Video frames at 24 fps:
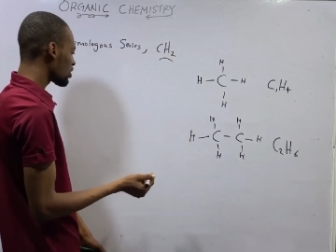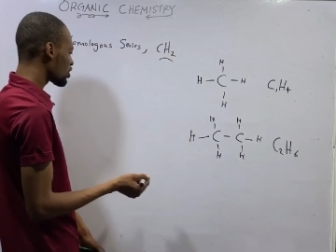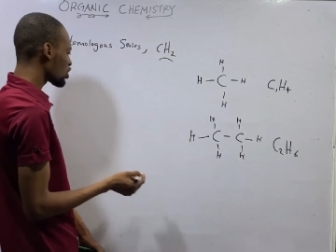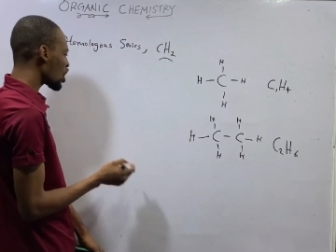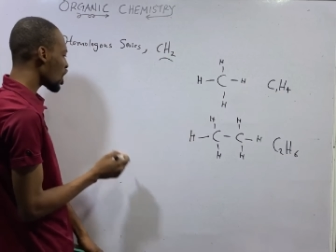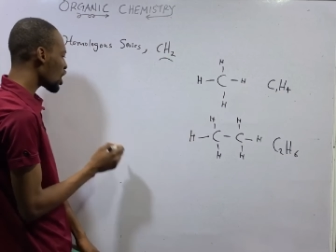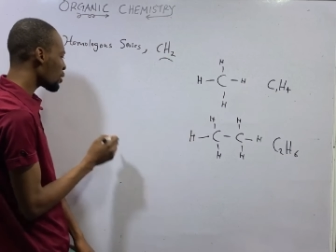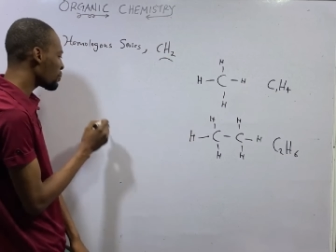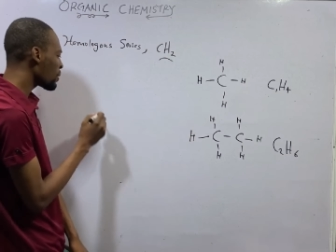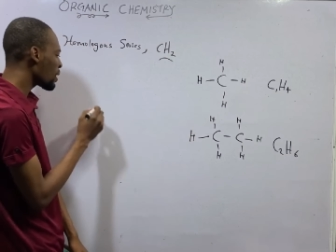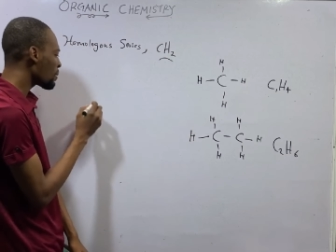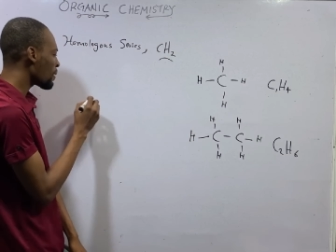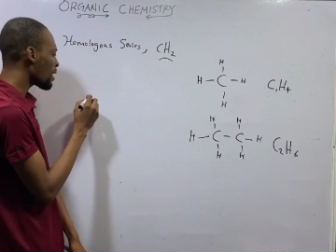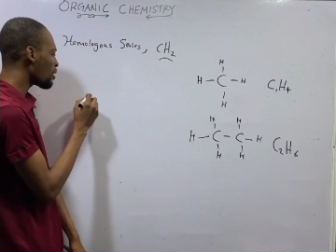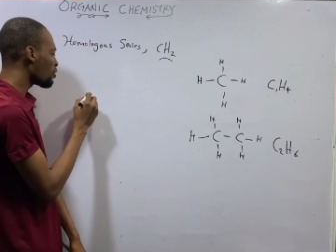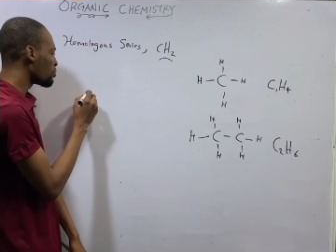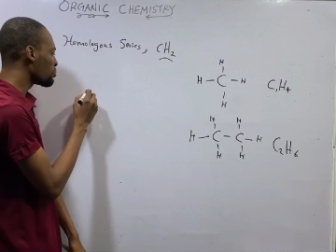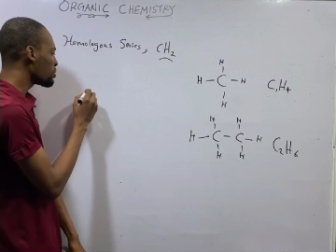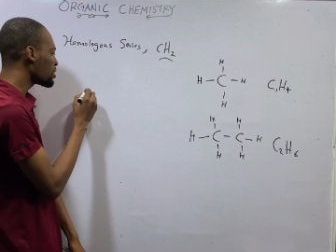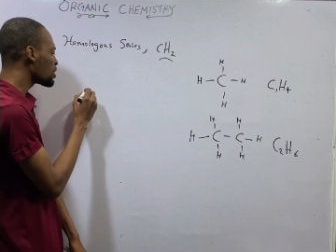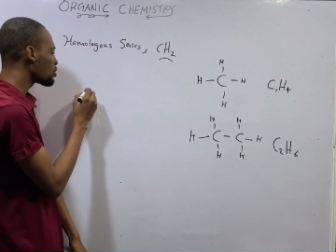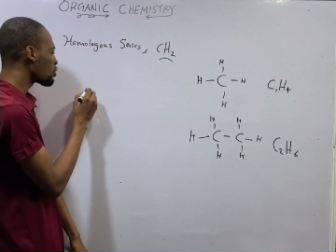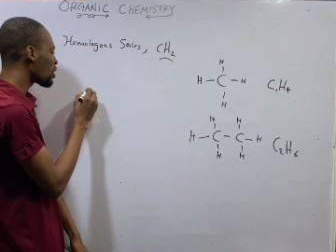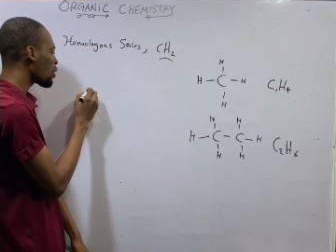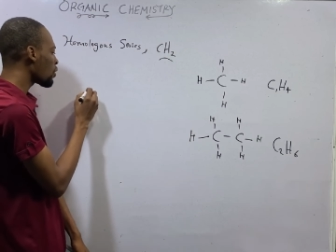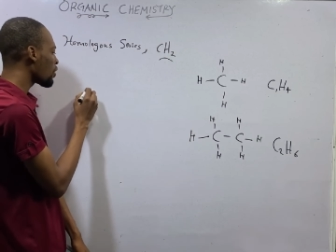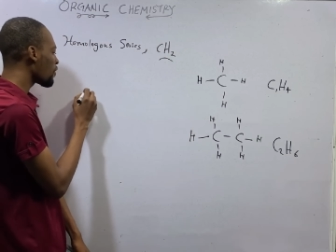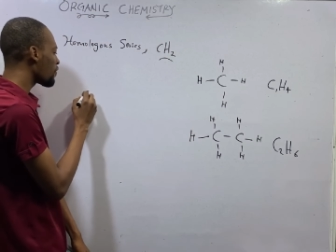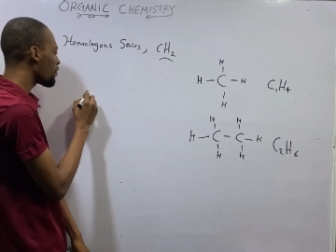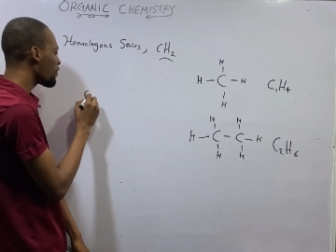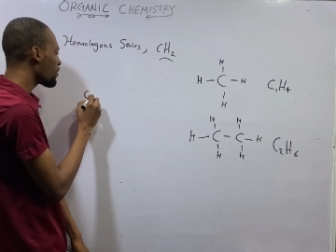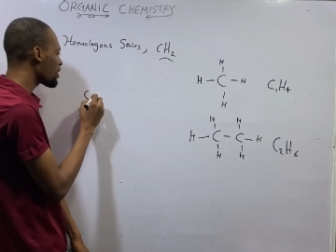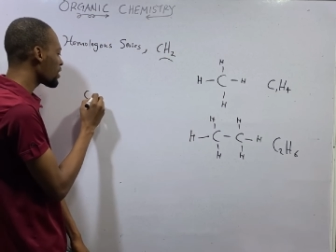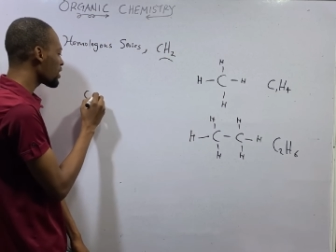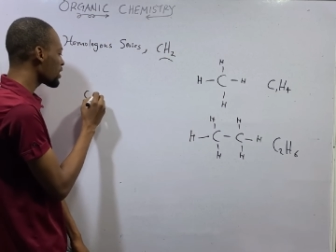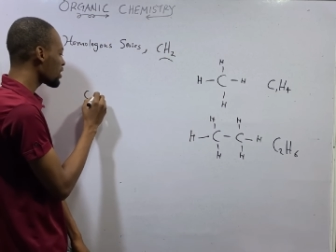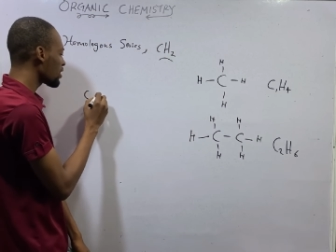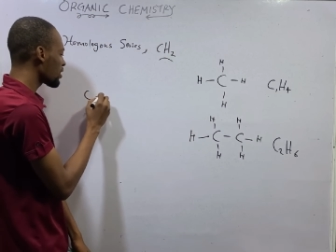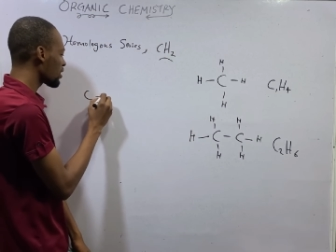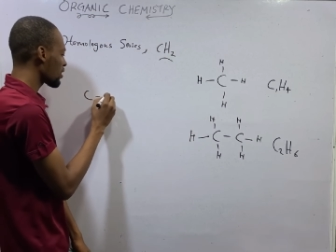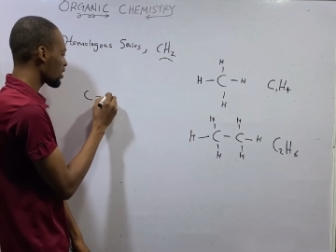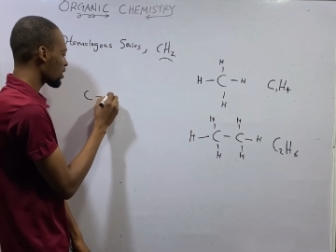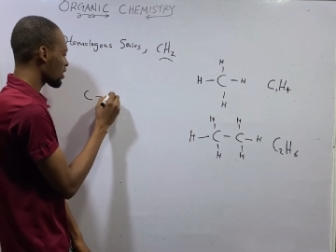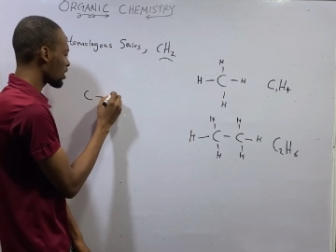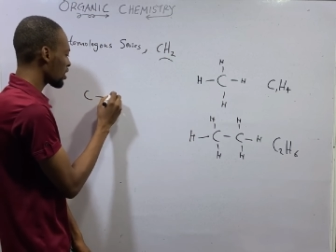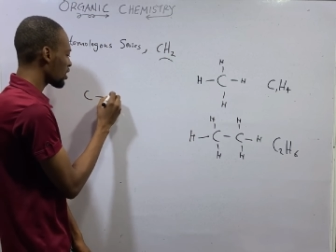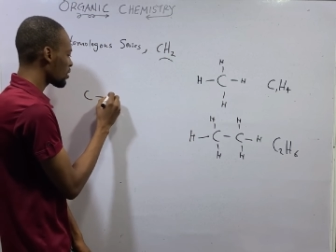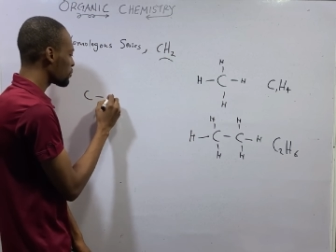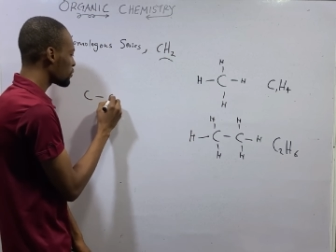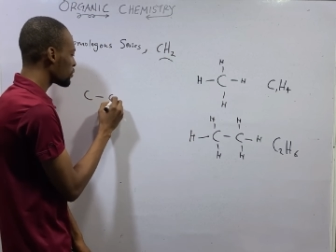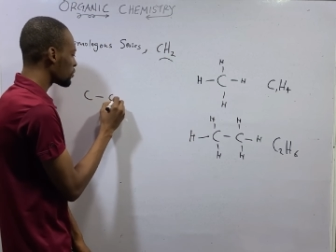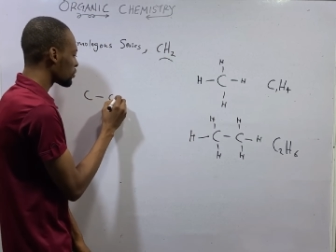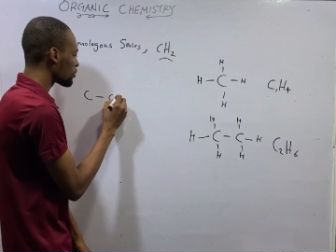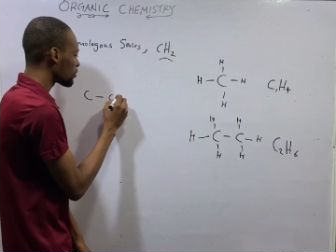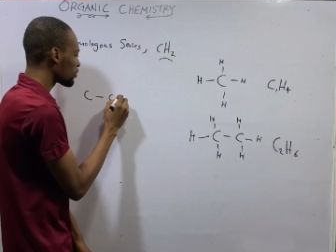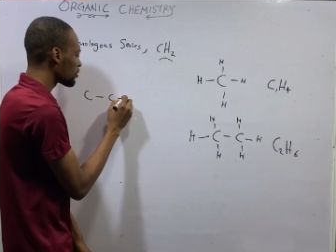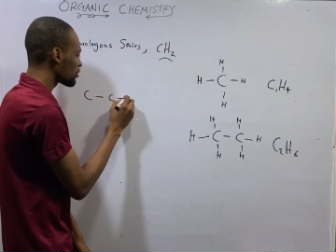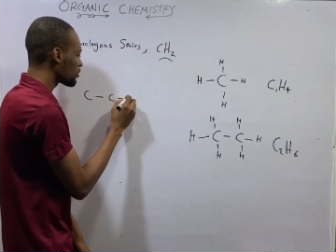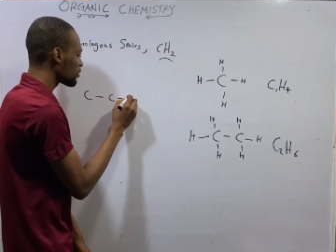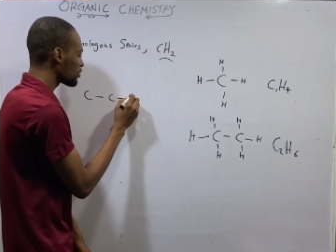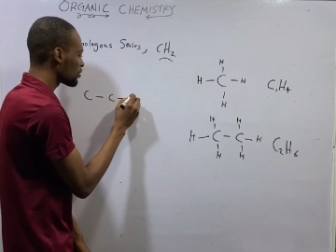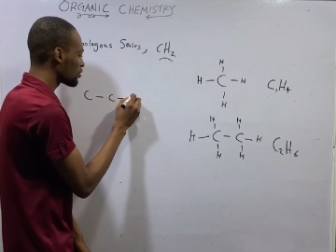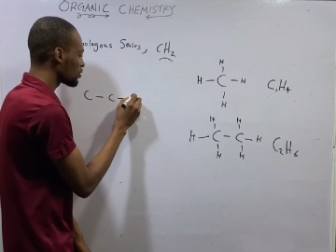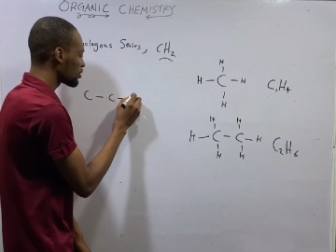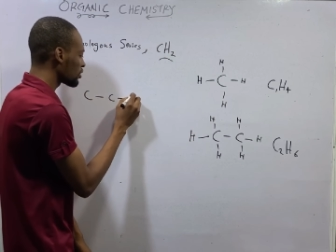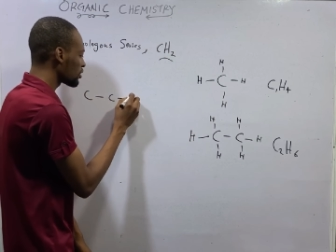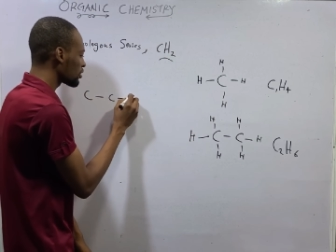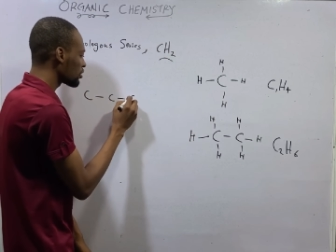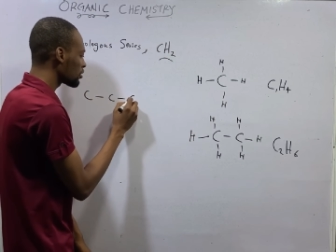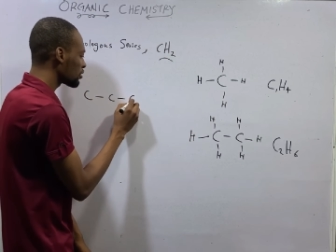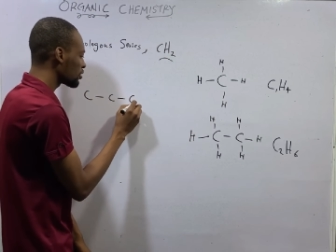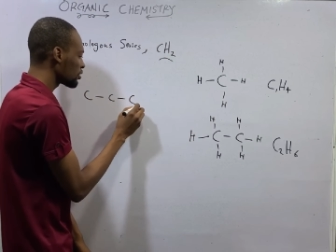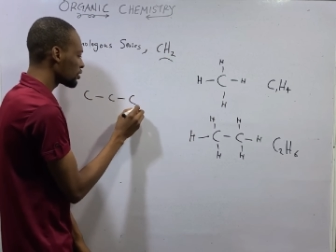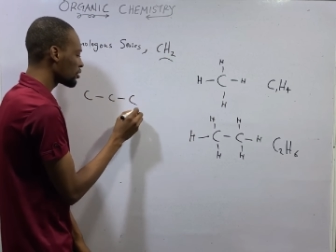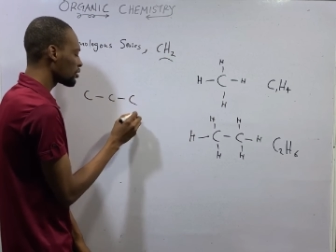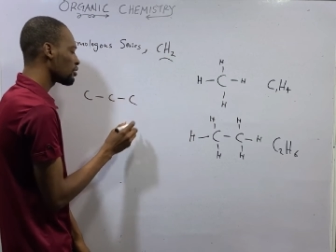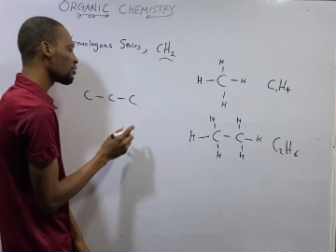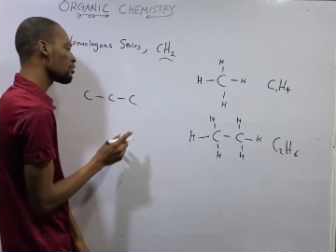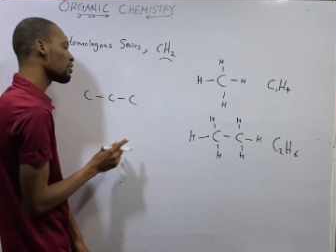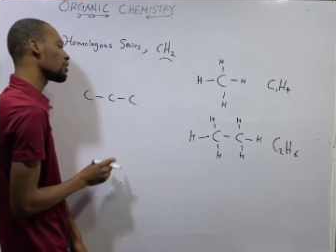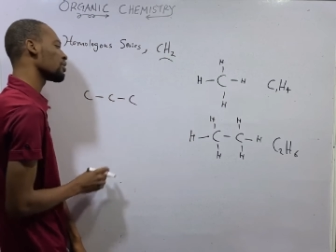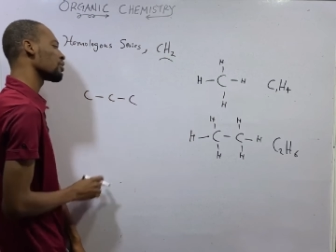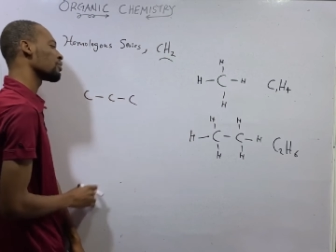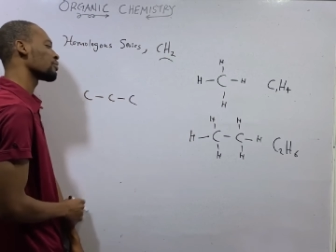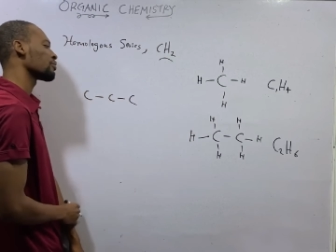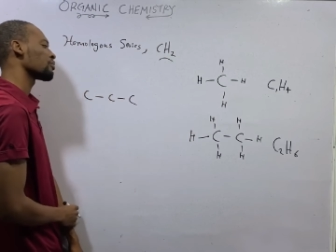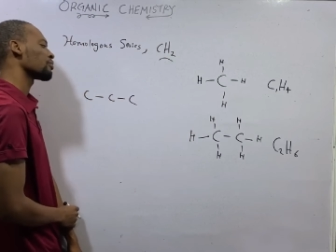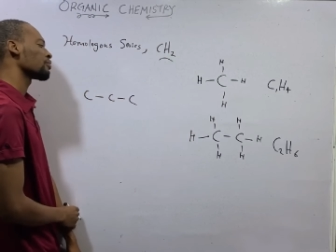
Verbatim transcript: Third member will be the one with three carbon. Three.